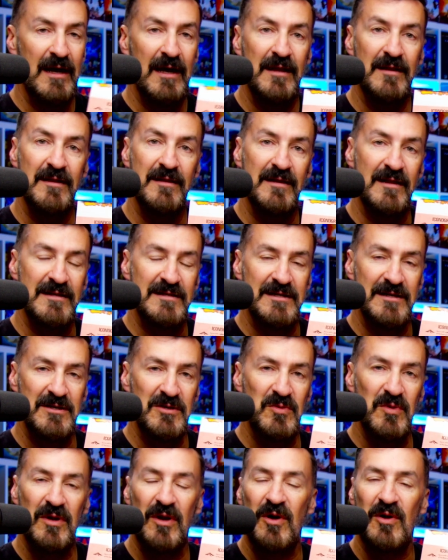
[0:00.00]
And then they tell
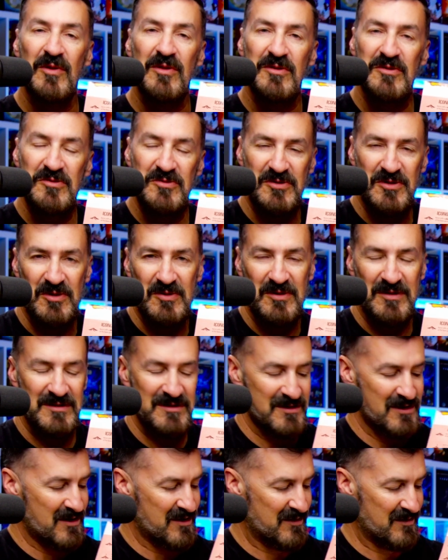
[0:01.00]
you what all the new
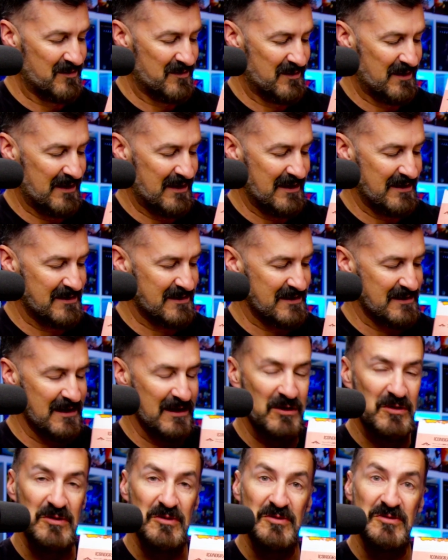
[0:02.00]
tokens are. And this
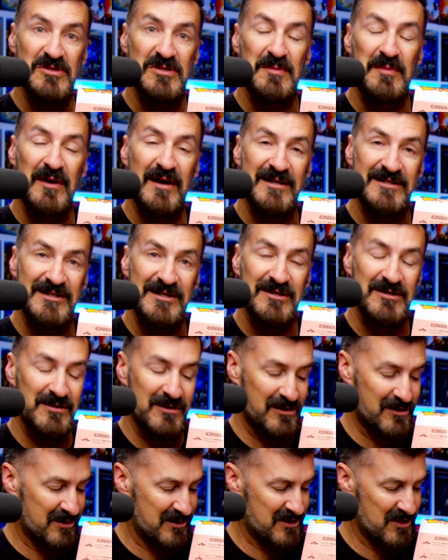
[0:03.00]
includes the Branch and
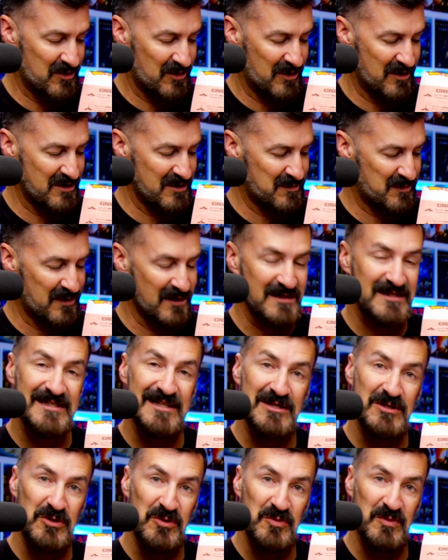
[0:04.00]
Claw tokens plus
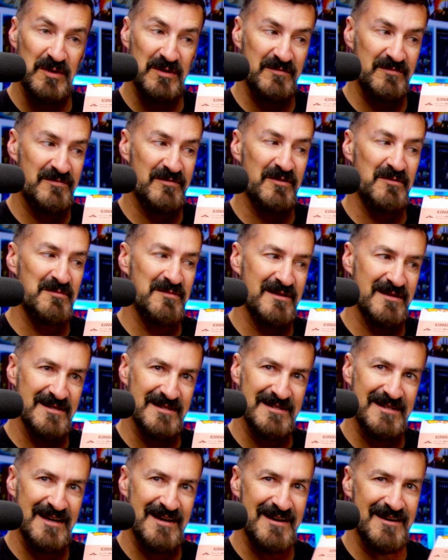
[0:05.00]
the new one from
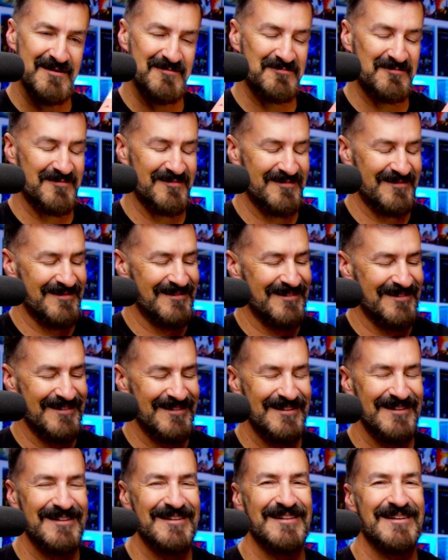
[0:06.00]
this game.
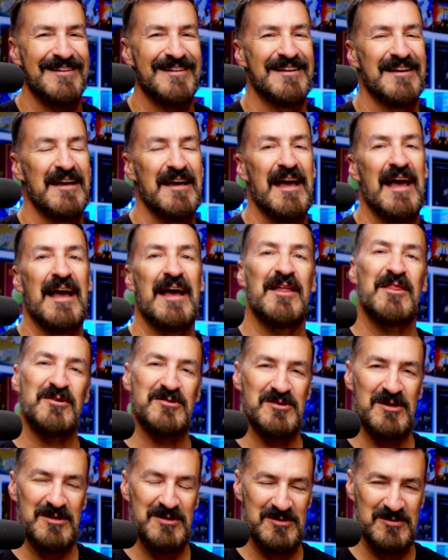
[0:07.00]

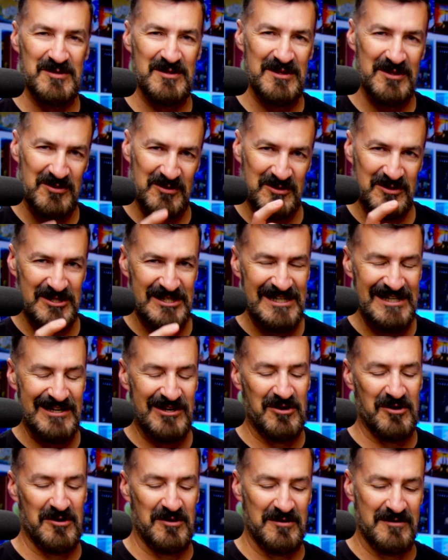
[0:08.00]
There's also a little cheat
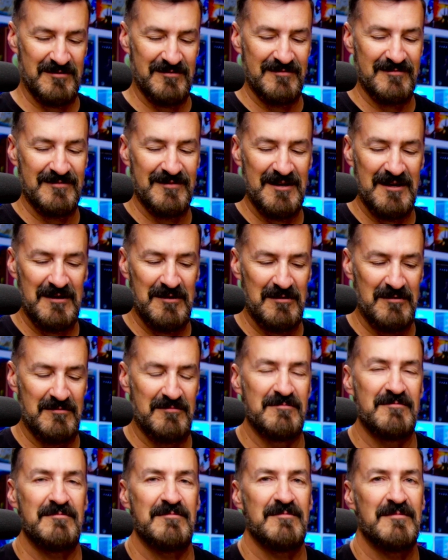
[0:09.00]
card.
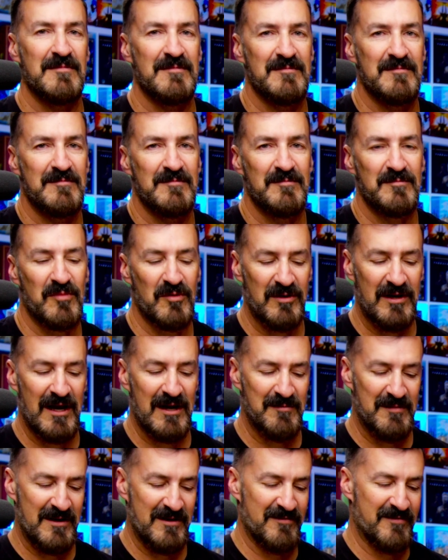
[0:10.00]
Board
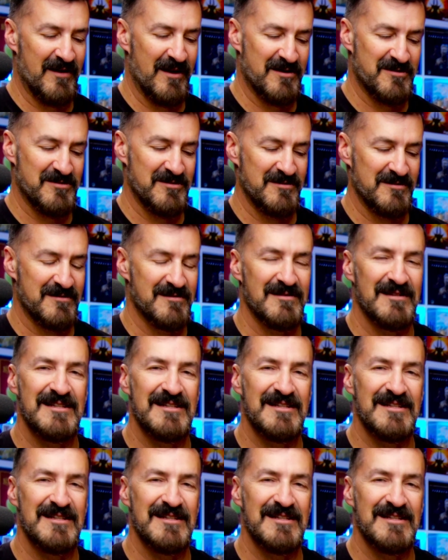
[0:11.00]
game manufacturers.